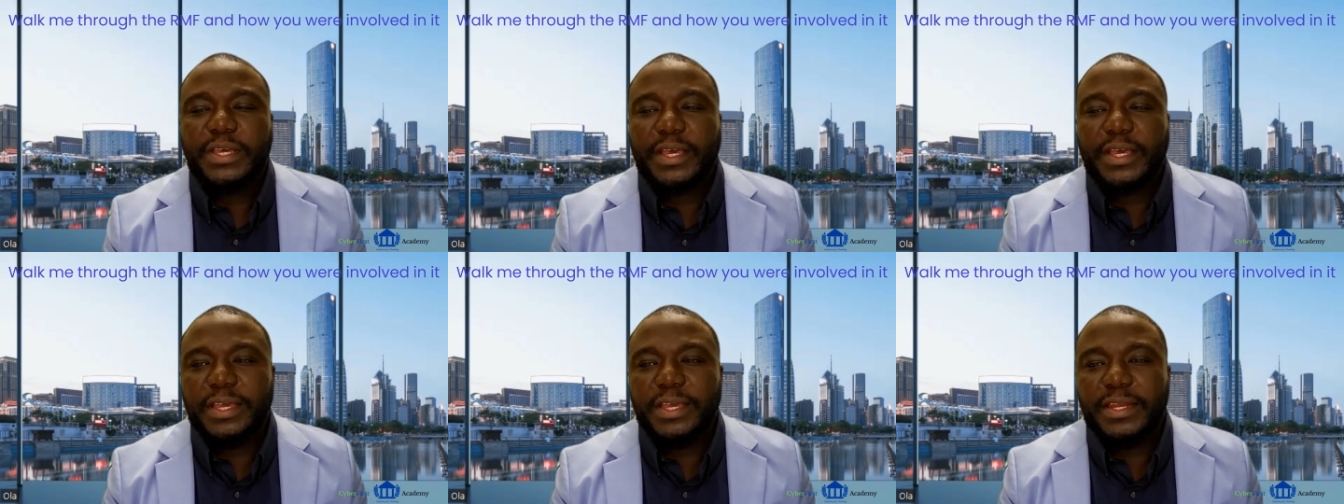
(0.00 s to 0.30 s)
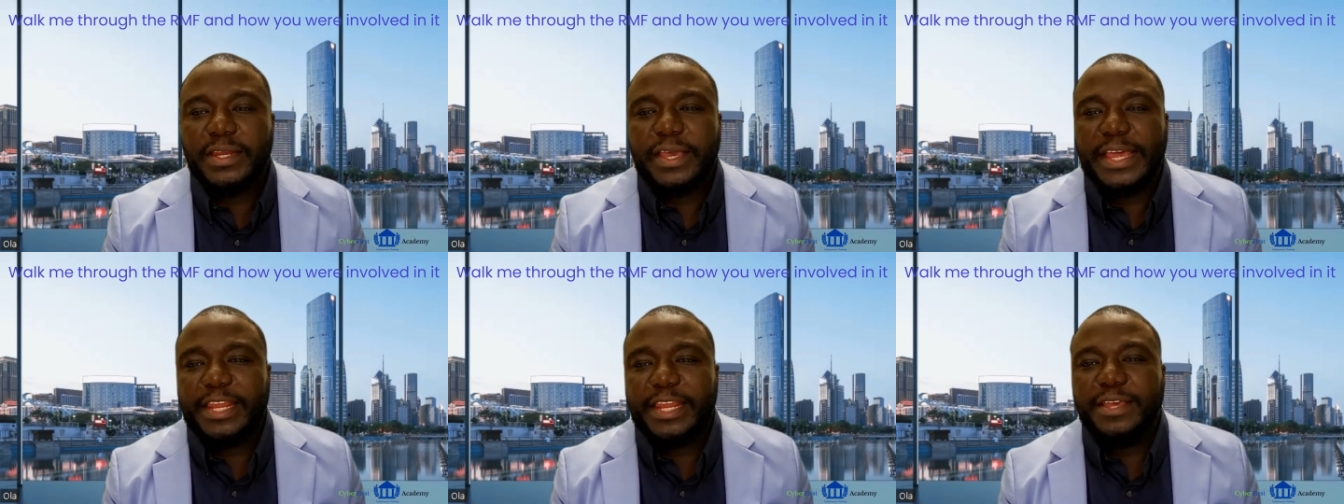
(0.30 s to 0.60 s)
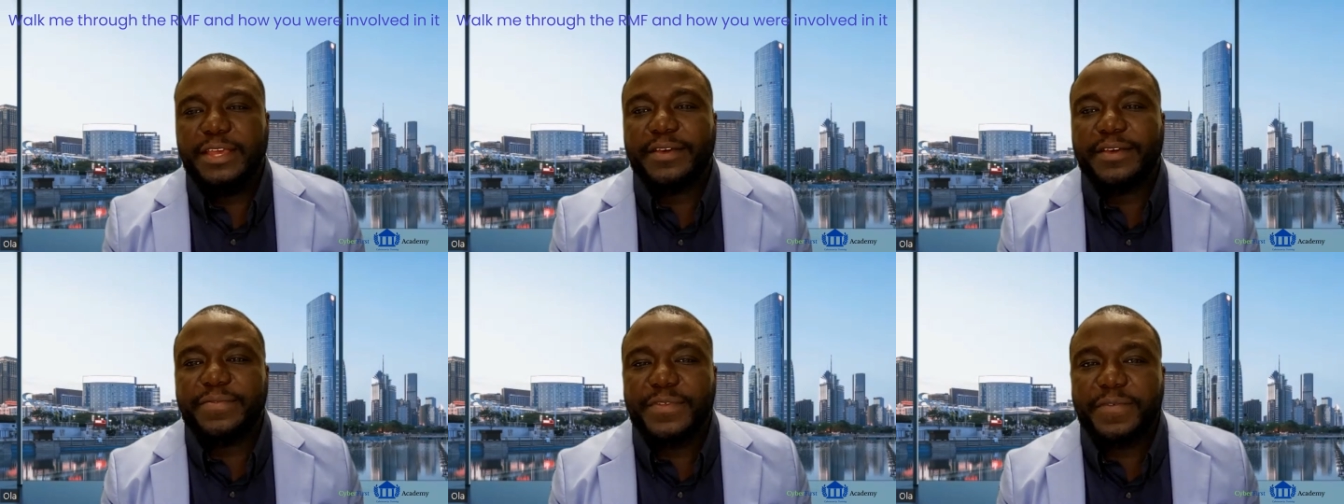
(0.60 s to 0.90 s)
in
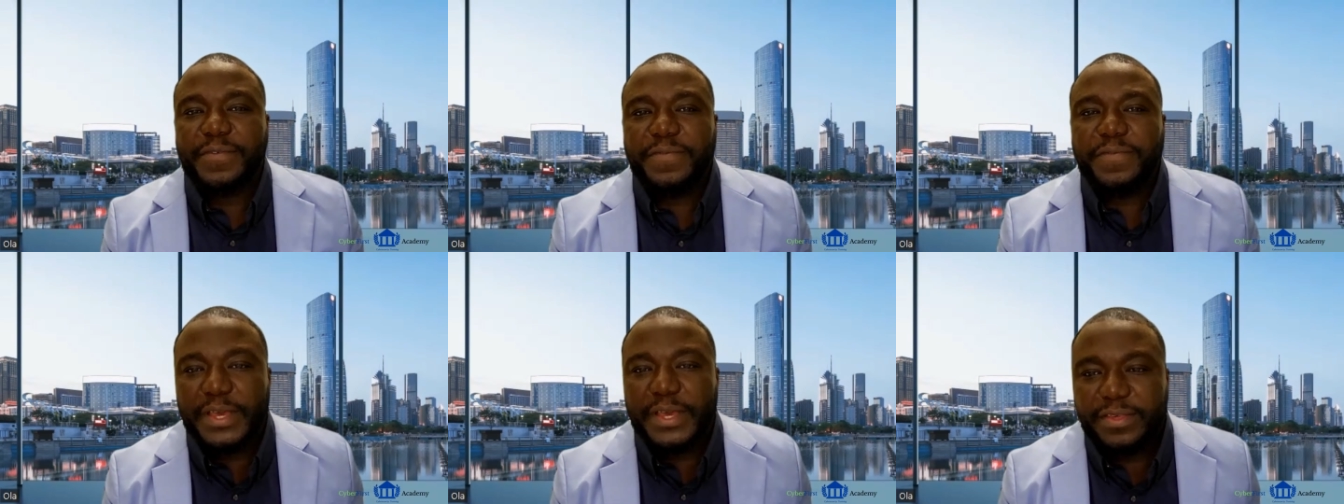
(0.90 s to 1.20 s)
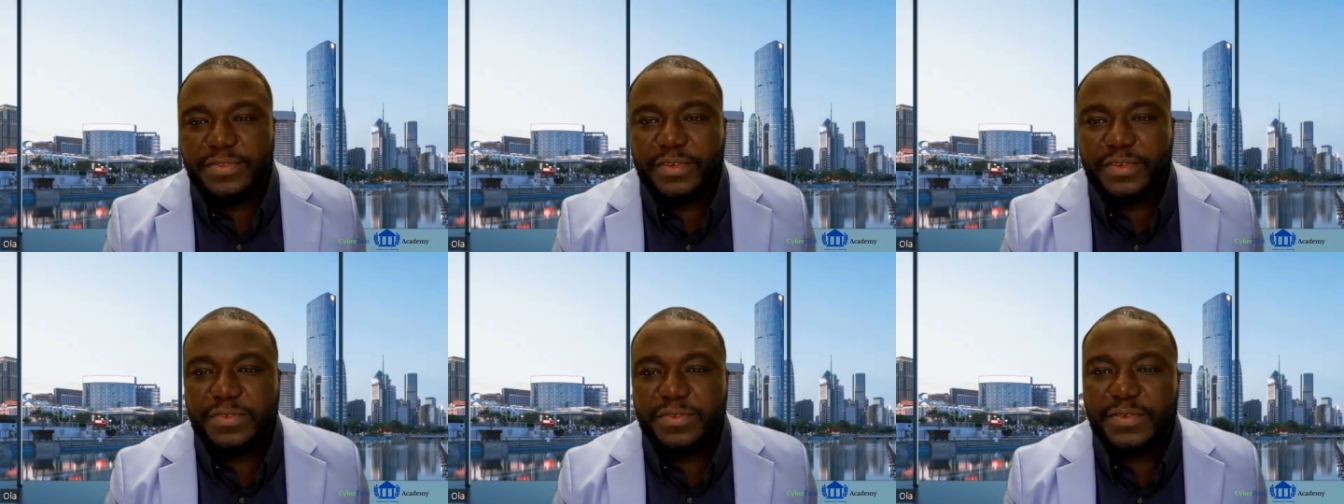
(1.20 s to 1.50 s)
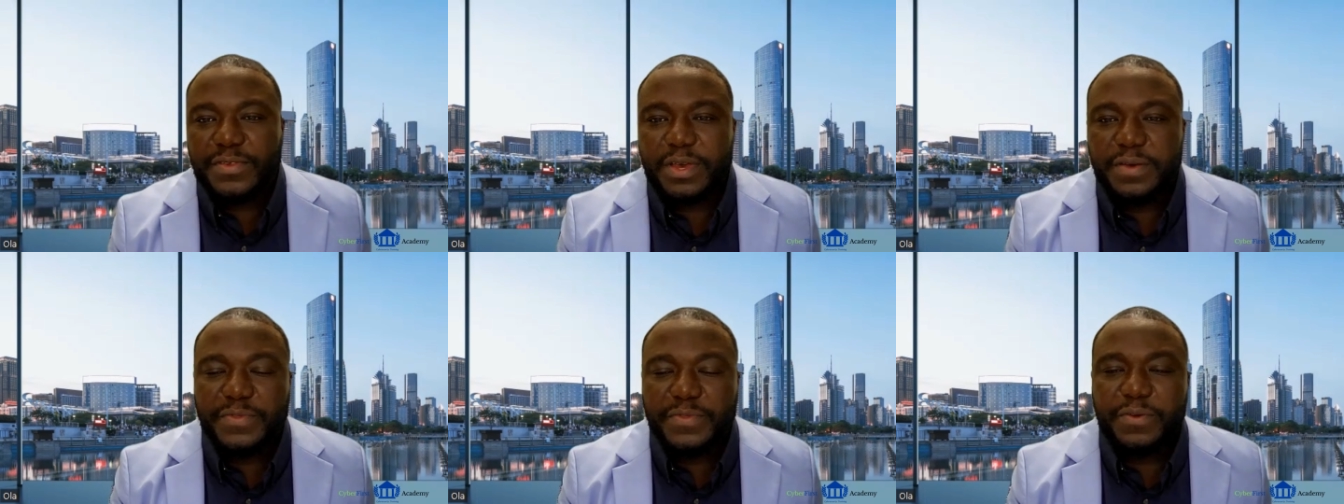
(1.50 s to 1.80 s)
any of the
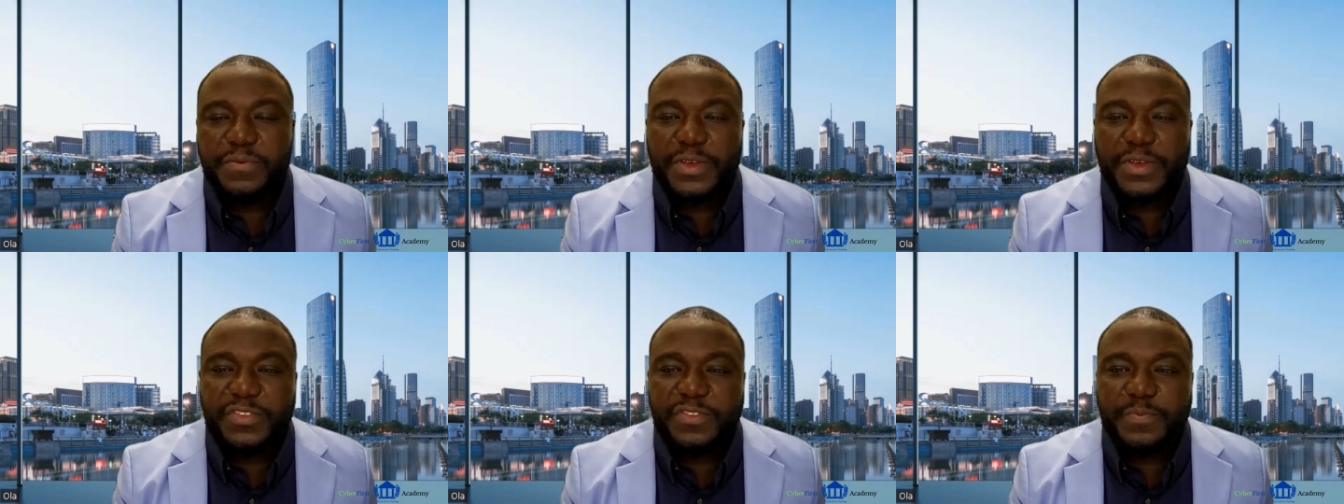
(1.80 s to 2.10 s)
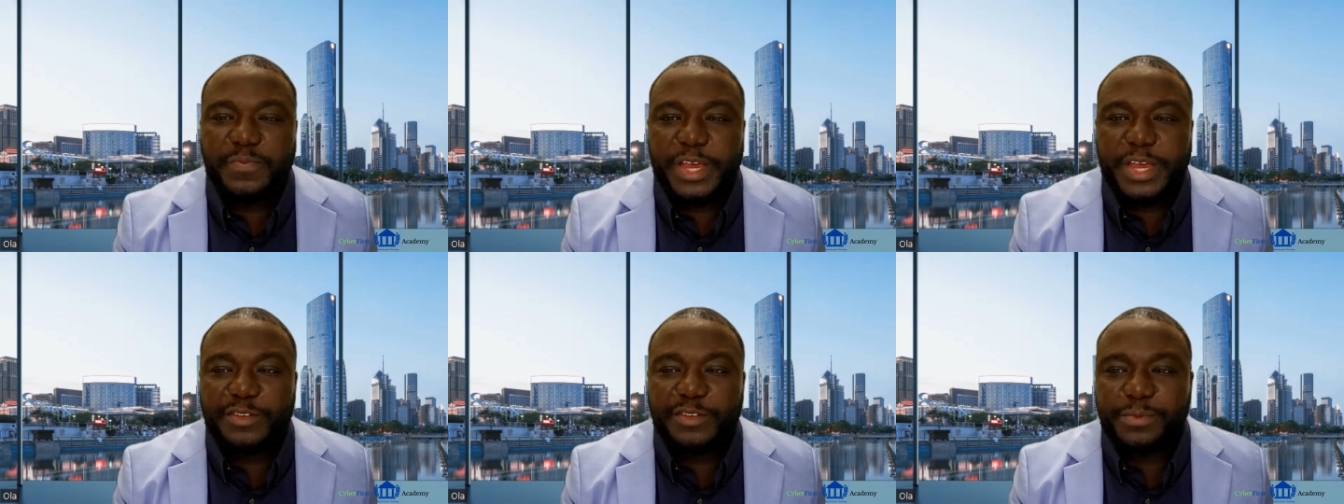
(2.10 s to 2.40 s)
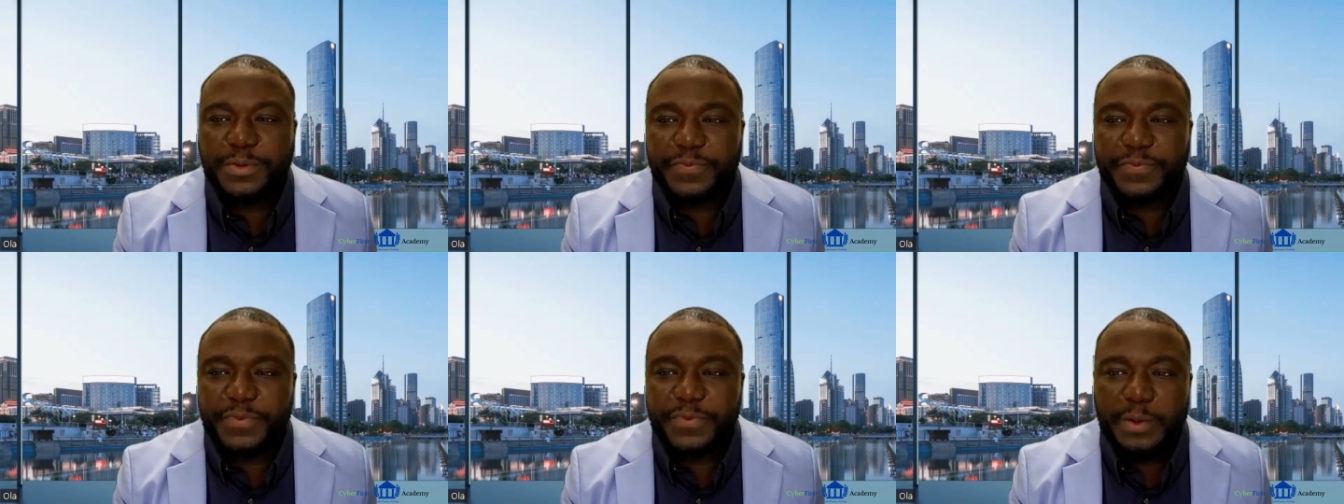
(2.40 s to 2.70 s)
phases of the risk
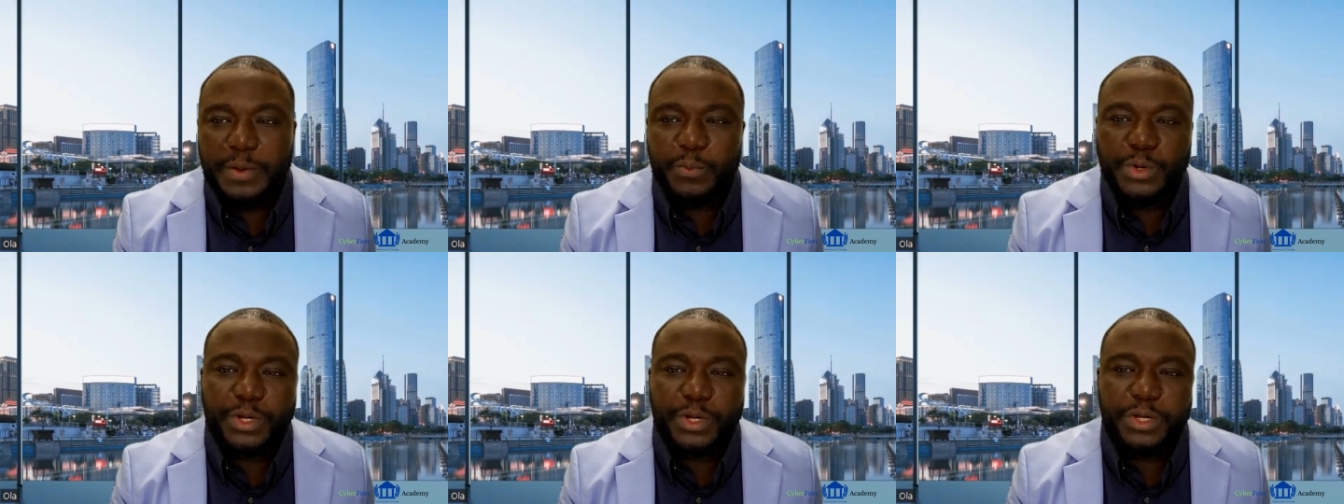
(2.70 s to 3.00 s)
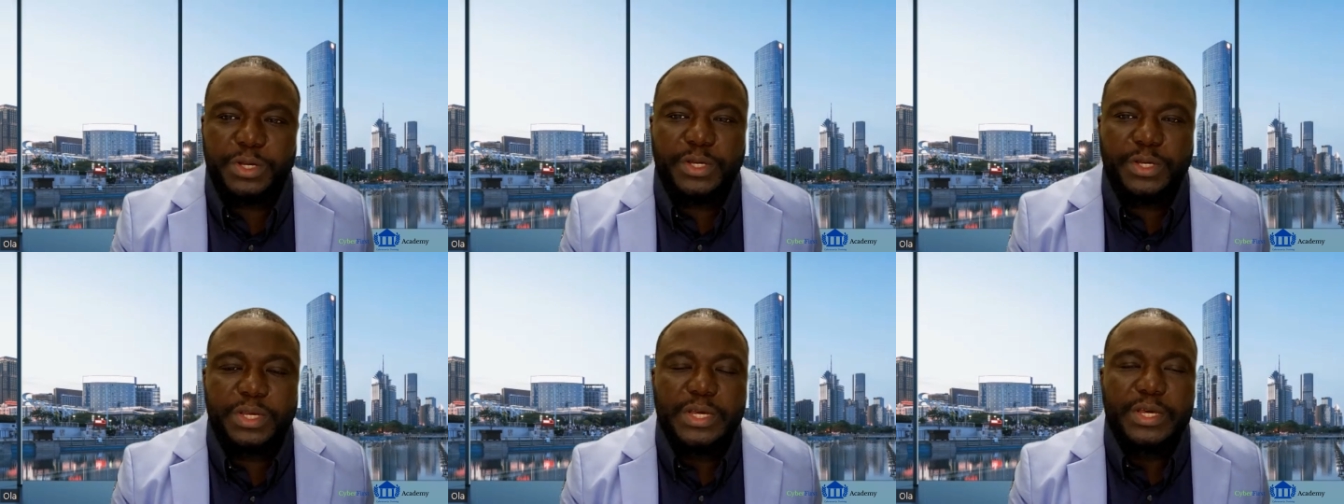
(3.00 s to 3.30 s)
management framework.